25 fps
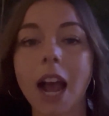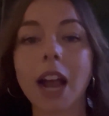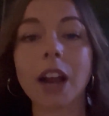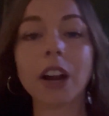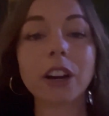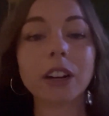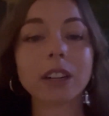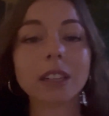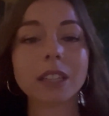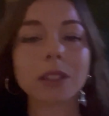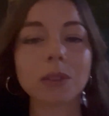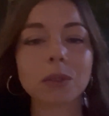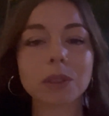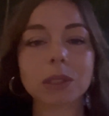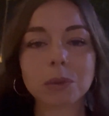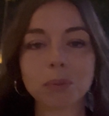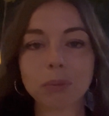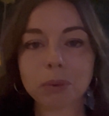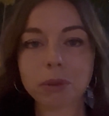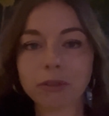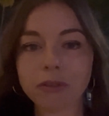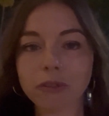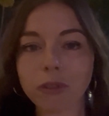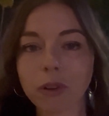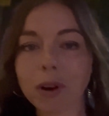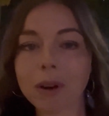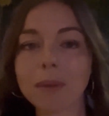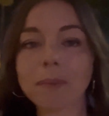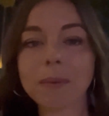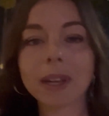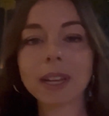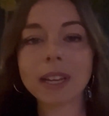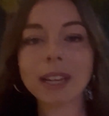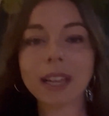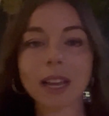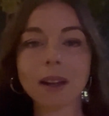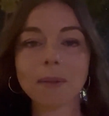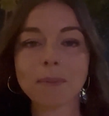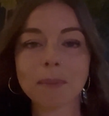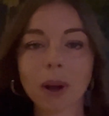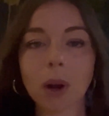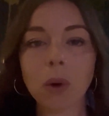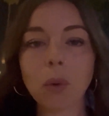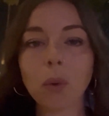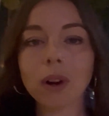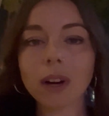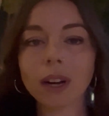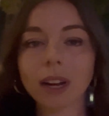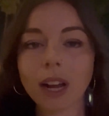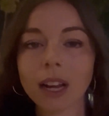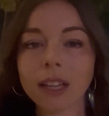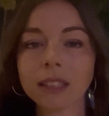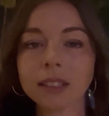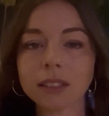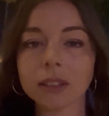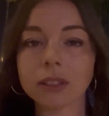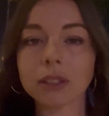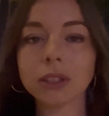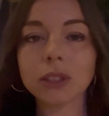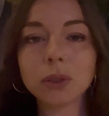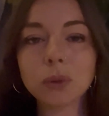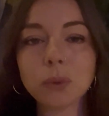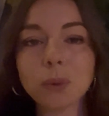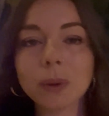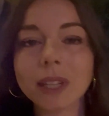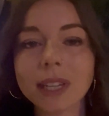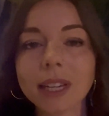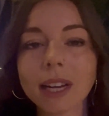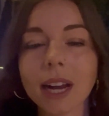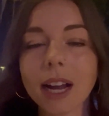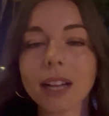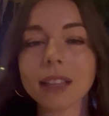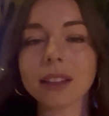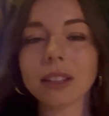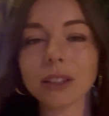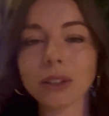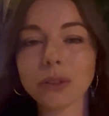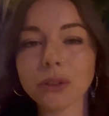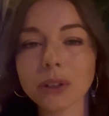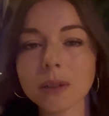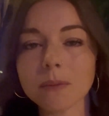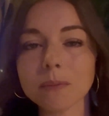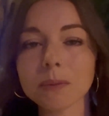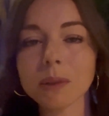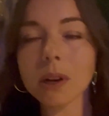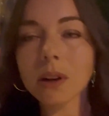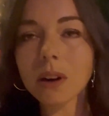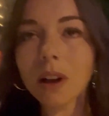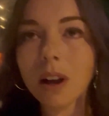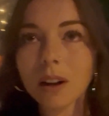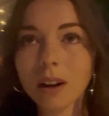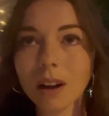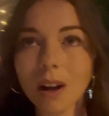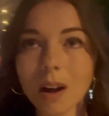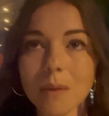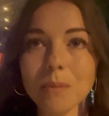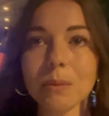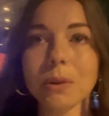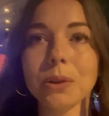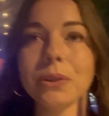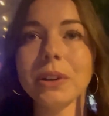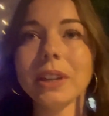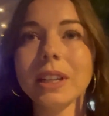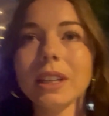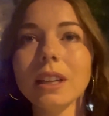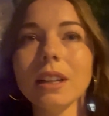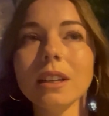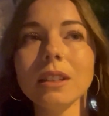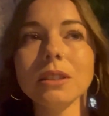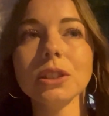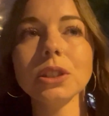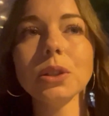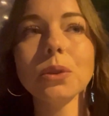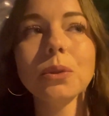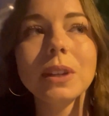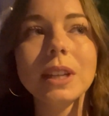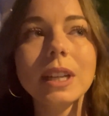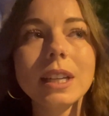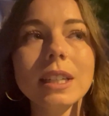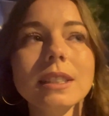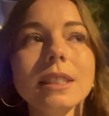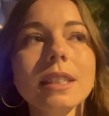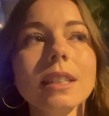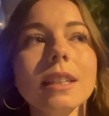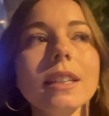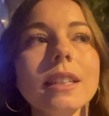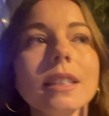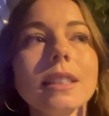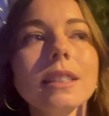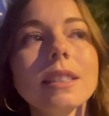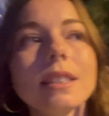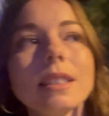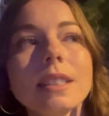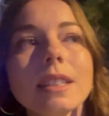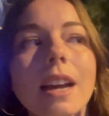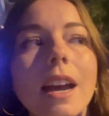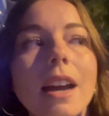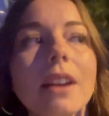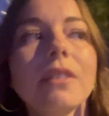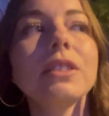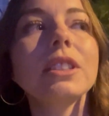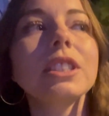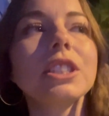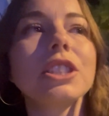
I heard he was performing, and my work has a suite at the crypto.com arena, so we get tickets to every